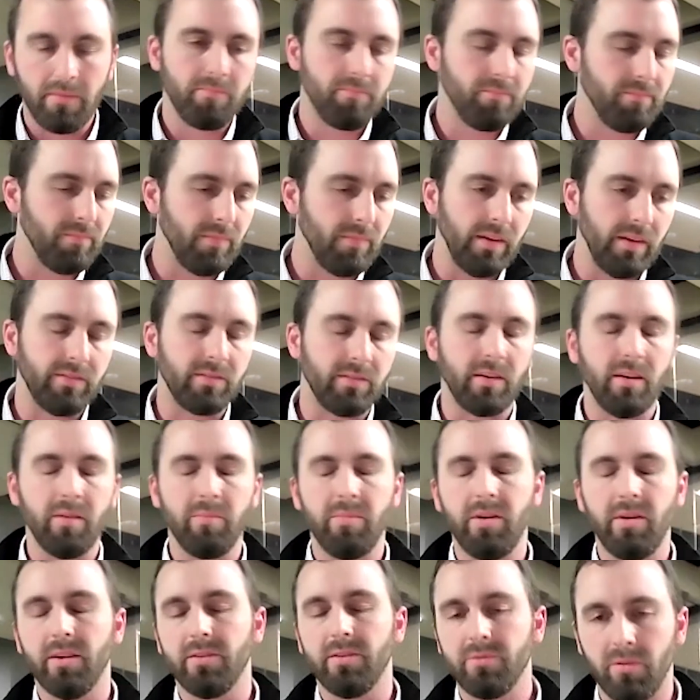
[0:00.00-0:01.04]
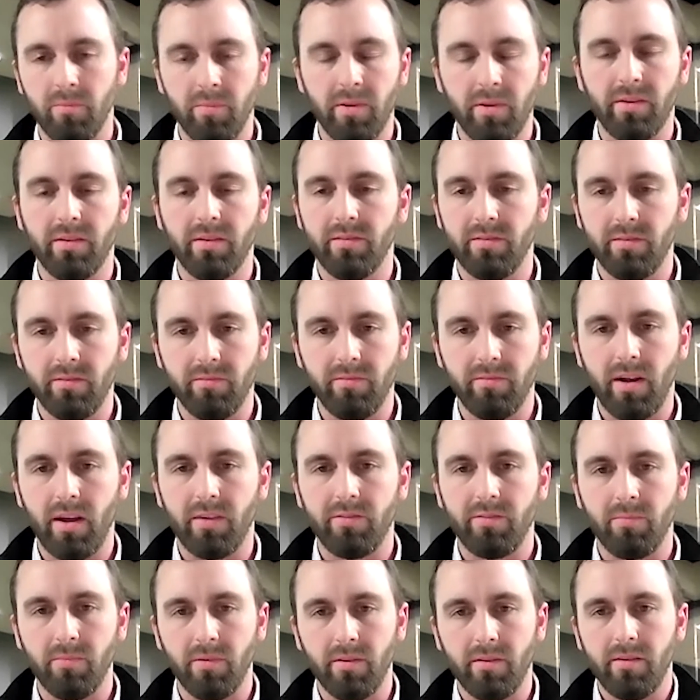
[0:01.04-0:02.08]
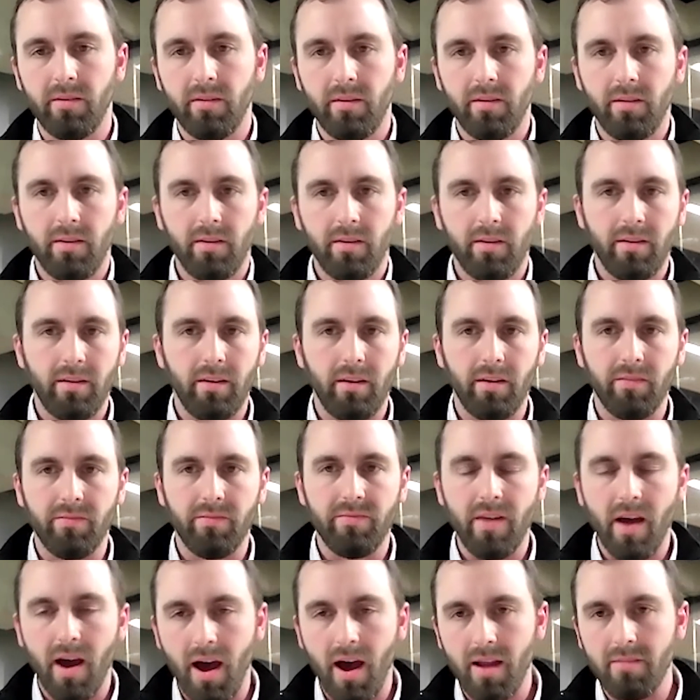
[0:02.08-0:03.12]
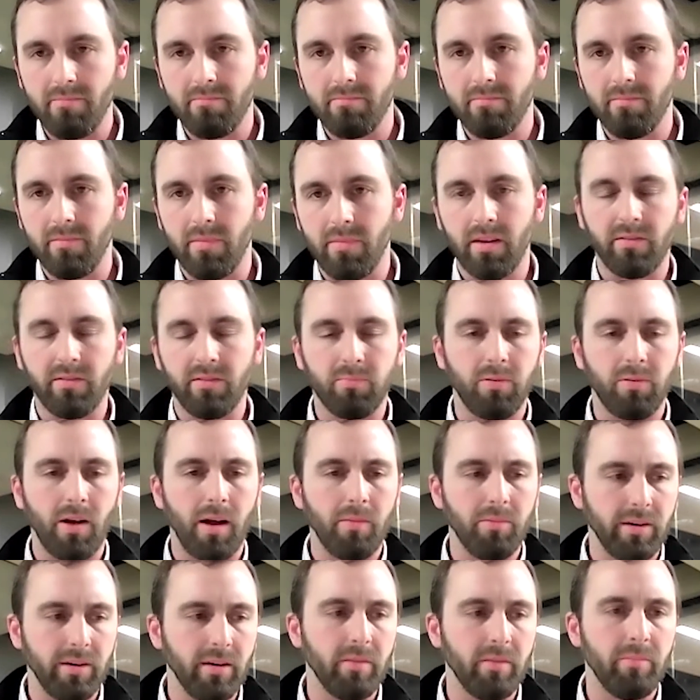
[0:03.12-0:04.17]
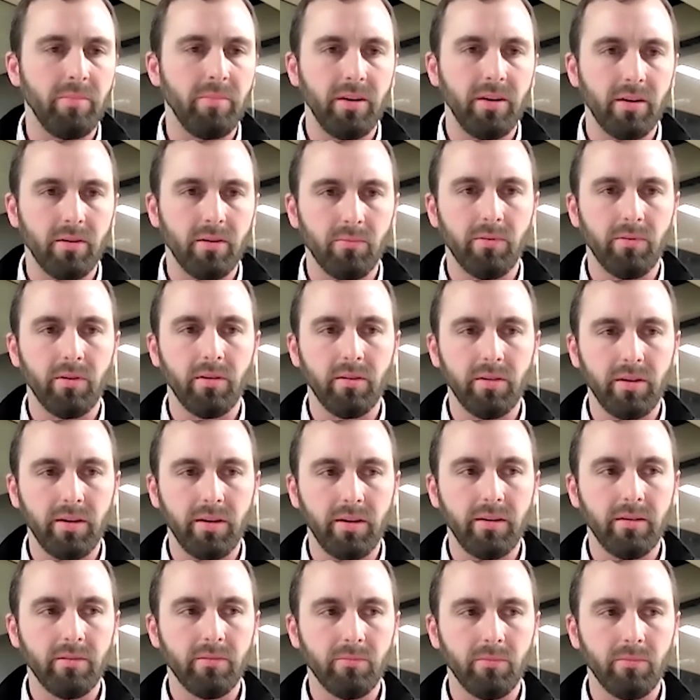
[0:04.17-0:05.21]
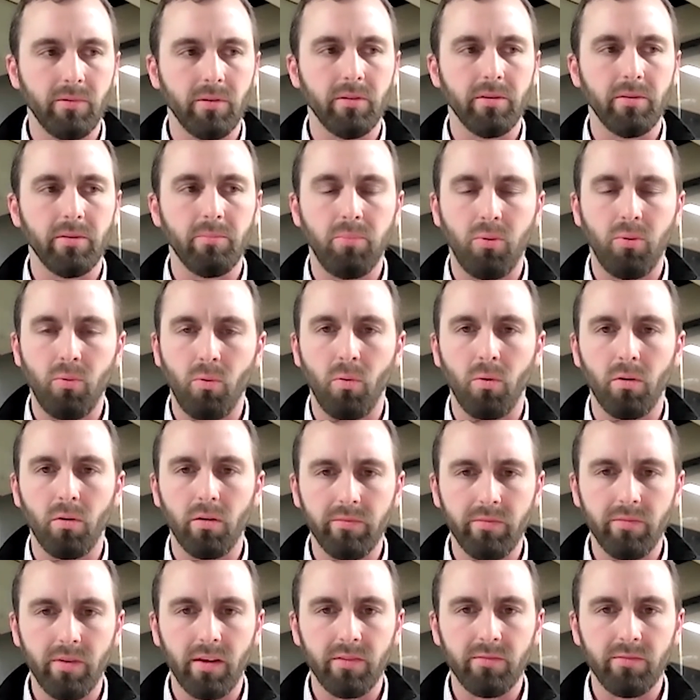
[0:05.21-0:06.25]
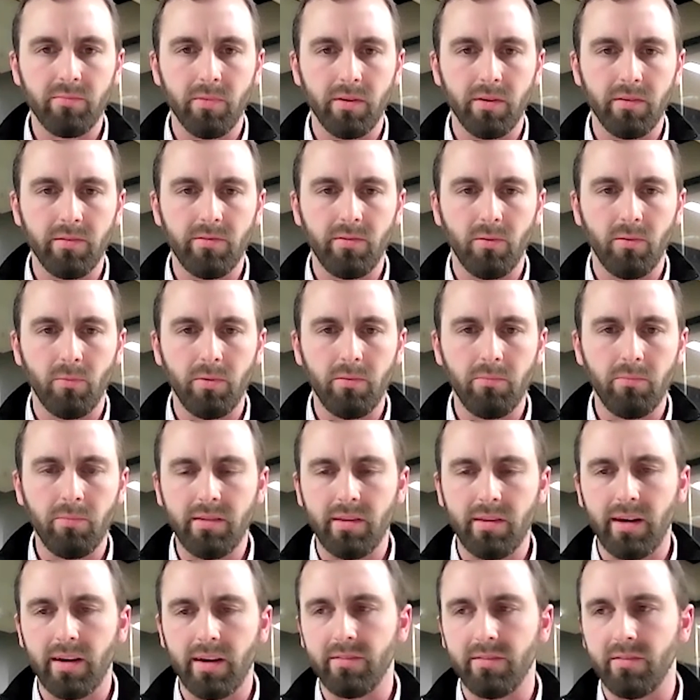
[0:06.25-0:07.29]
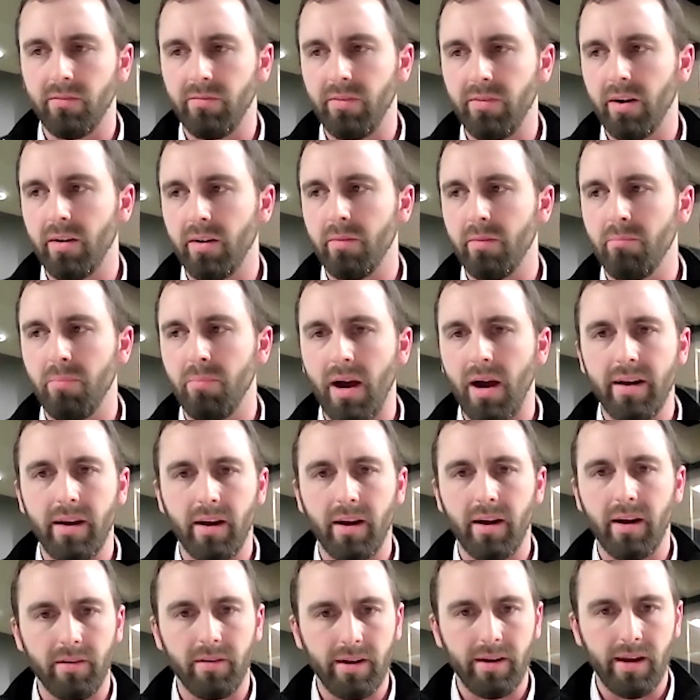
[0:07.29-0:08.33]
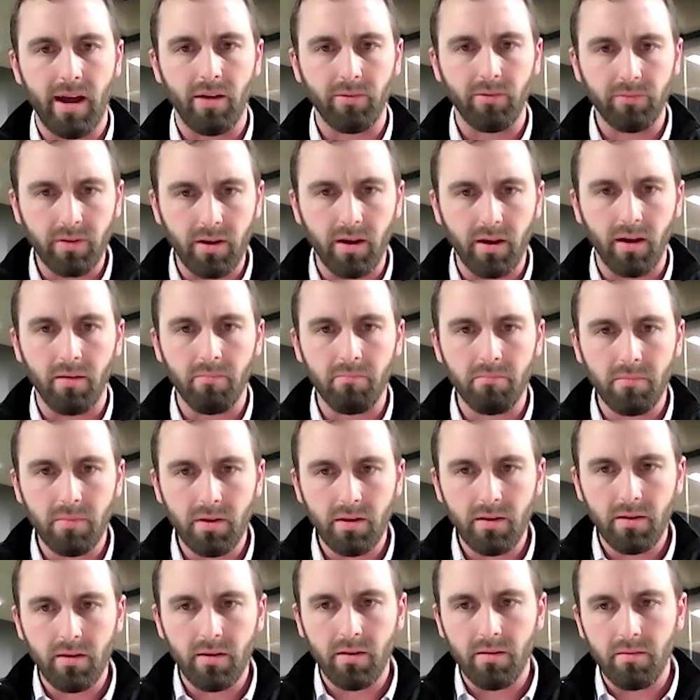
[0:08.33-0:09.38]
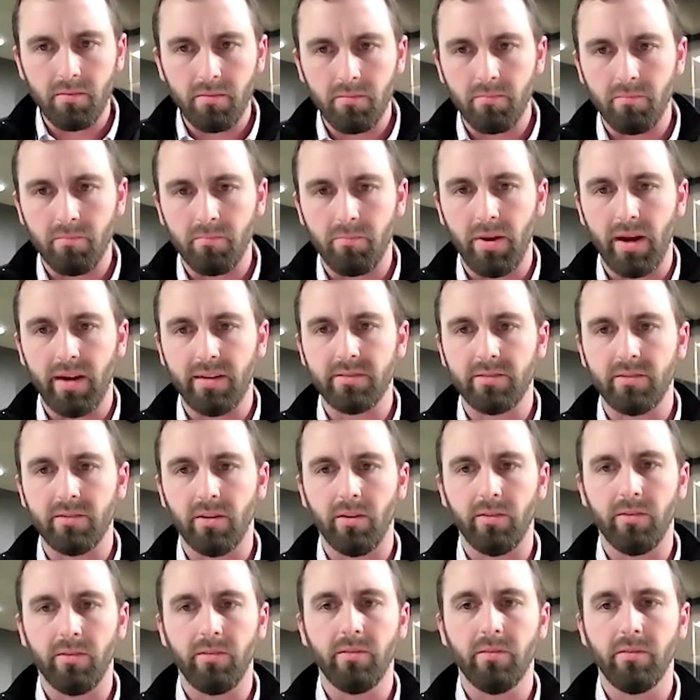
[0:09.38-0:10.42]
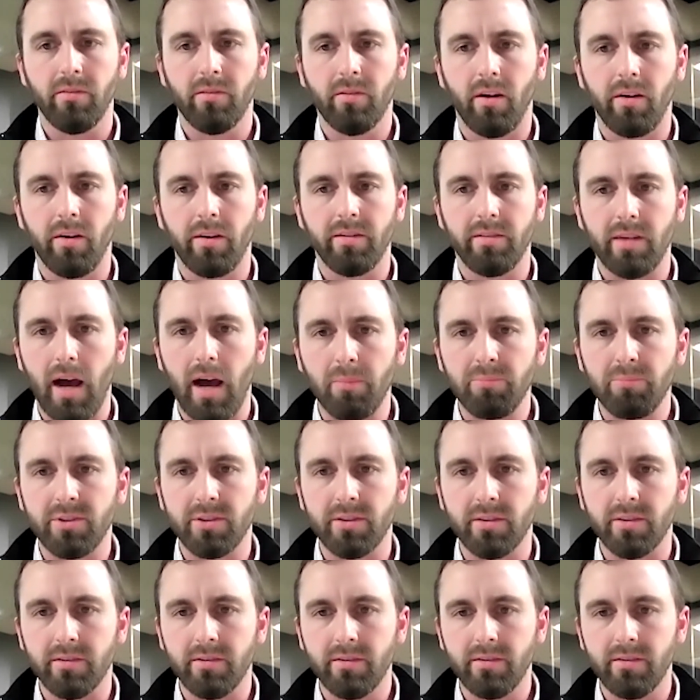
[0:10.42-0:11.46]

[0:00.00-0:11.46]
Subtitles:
it's going to be a tremendous investment. If not, it's probably going to be a really, really poor investment. So we think it's a very binary outcome based on adoption.